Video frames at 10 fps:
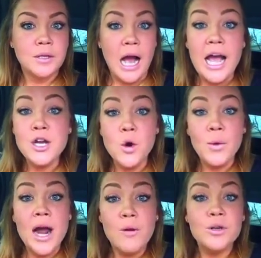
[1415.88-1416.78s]
I know
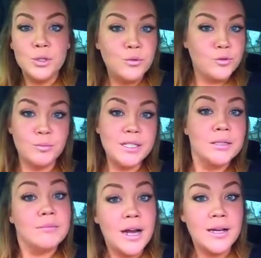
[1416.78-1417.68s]
what I would do for me
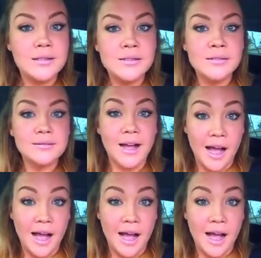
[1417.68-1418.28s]
and mines.